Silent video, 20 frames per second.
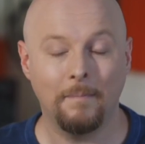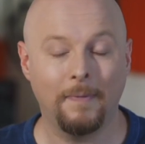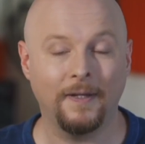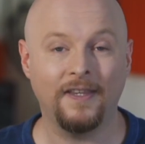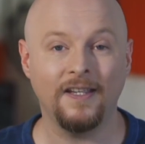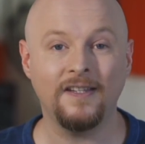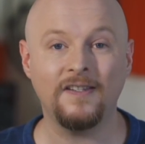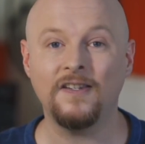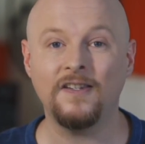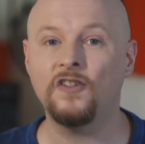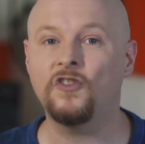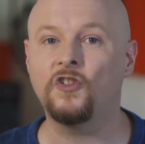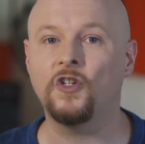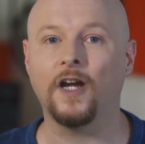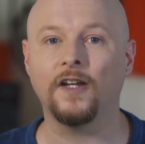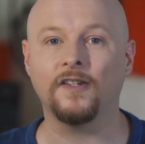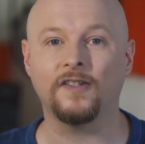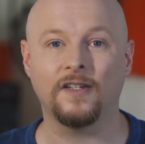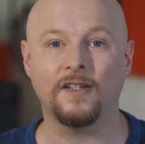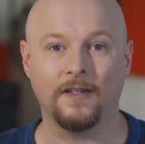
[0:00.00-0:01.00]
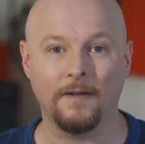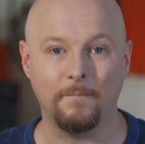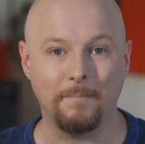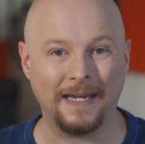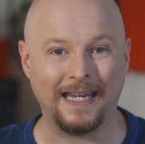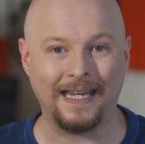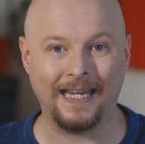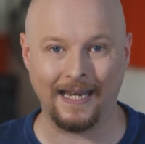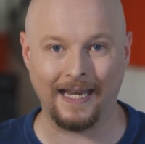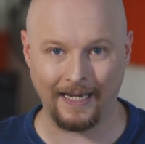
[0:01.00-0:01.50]
But this is just the
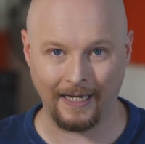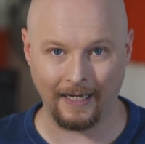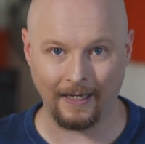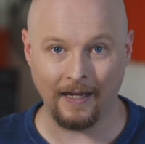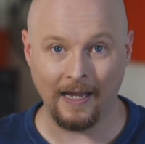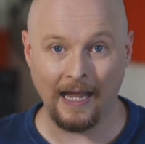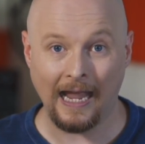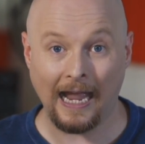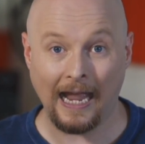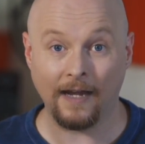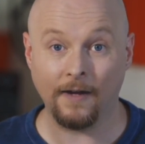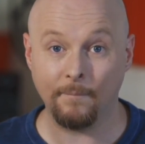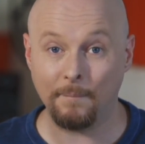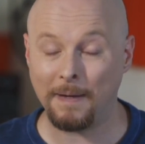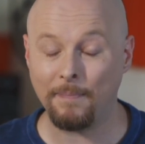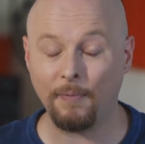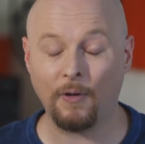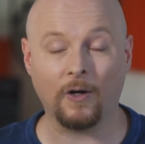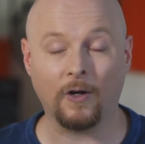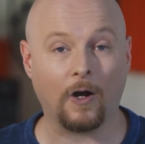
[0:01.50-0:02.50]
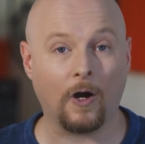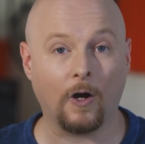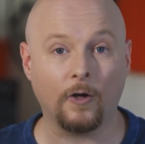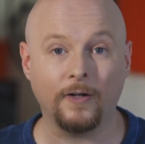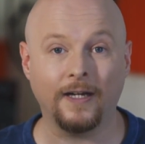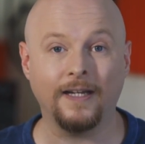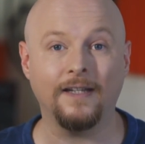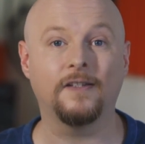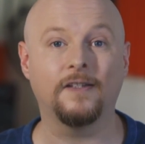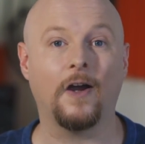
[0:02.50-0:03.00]
beginning, and people are
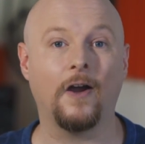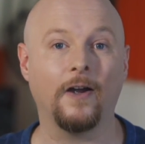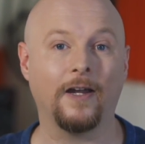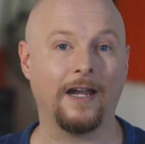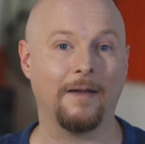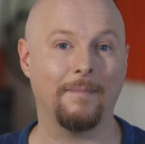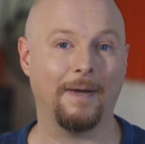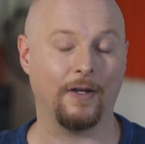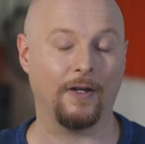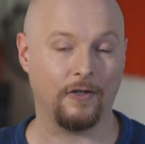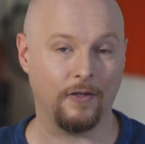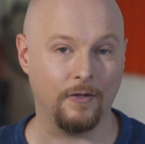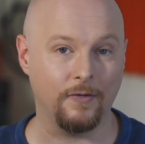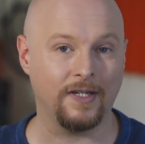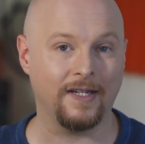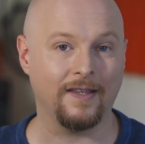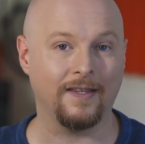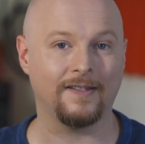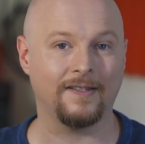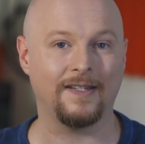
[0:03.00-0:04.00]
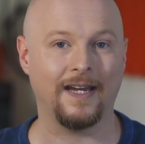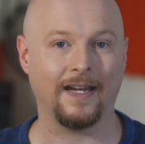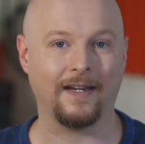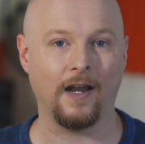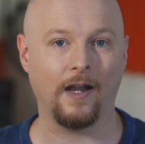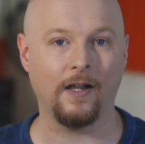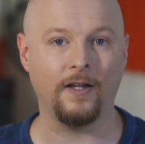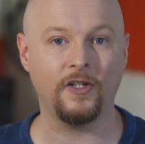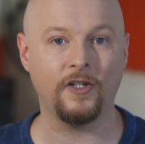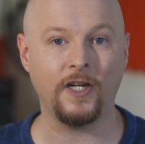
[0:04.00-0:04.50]
already talking about using this
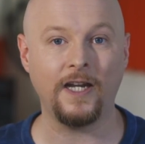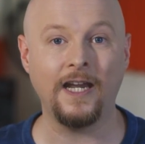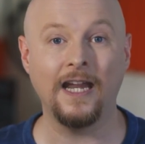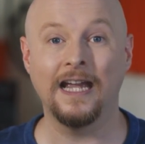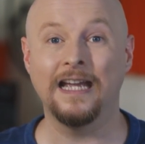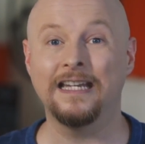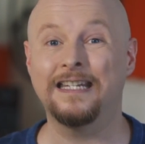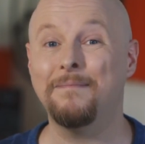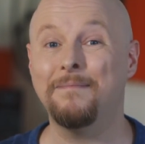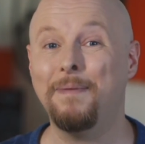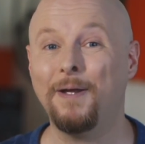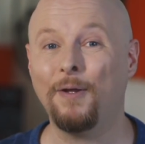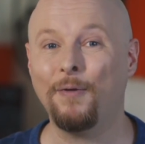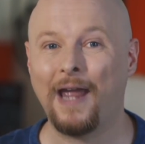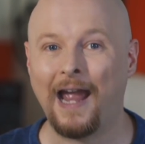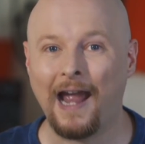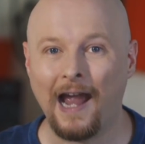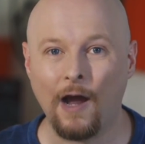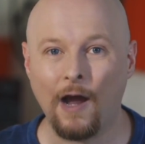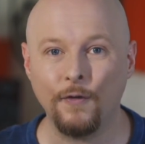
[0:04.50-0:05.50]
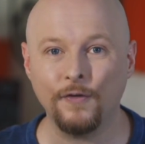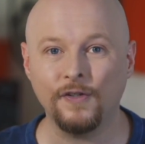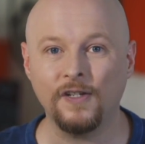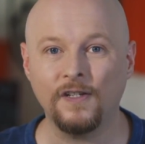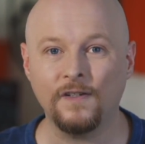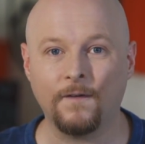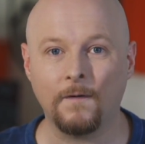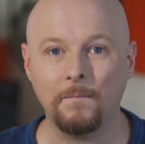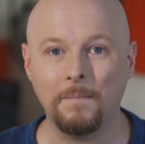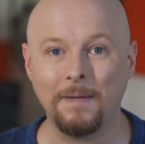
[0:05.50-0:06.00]
technology to build
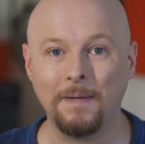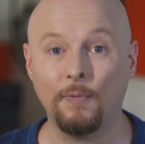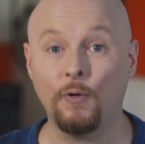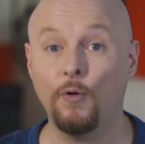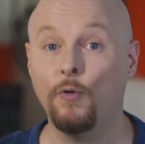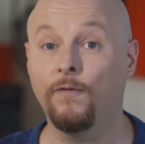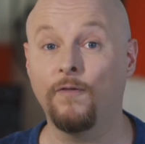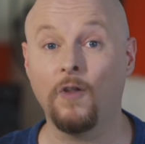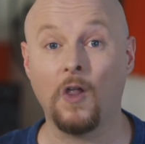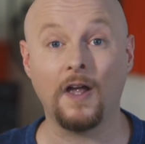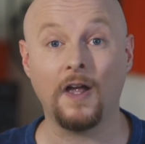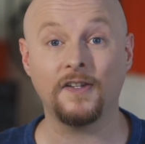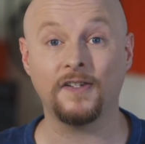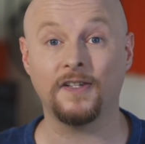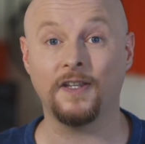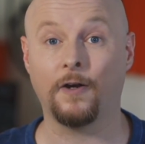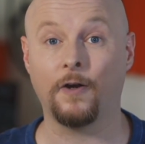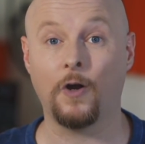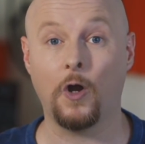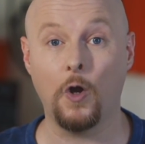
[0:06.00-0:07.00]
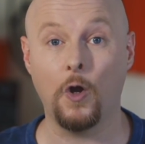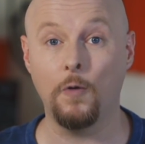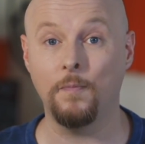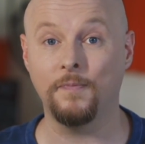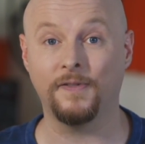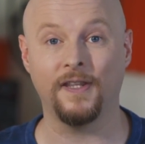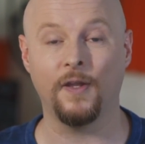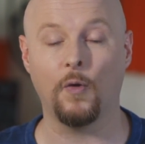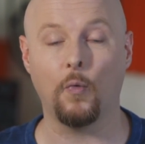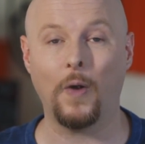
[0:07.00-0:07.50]
houses for people who've lost their
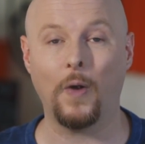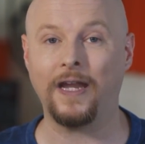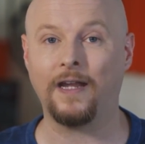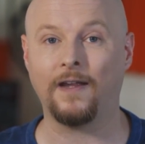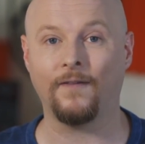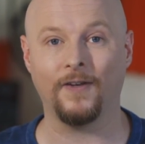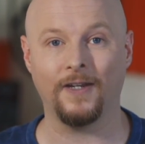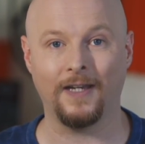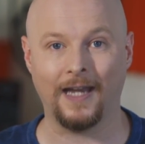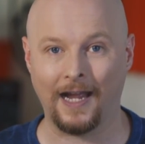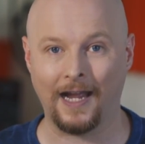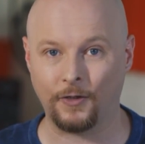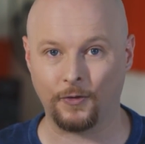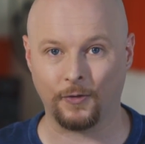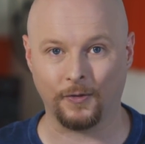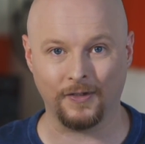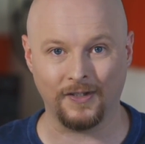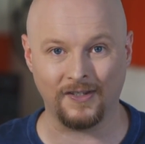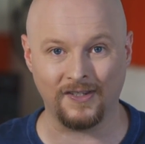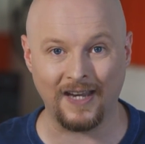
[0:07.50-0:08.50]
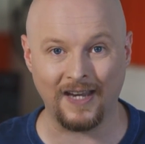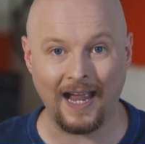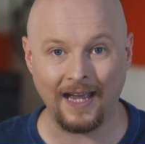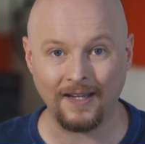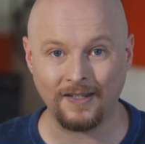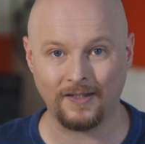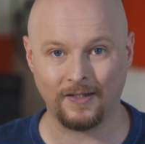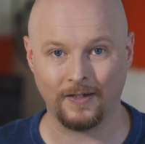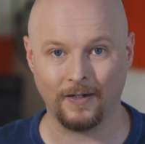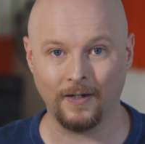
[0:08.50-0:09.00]
homes in the wake of a natural
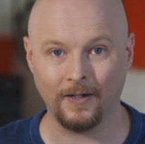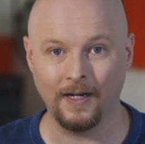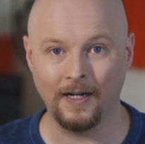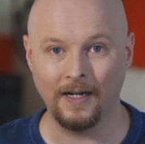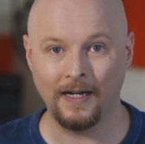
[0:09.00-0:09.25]
disaster.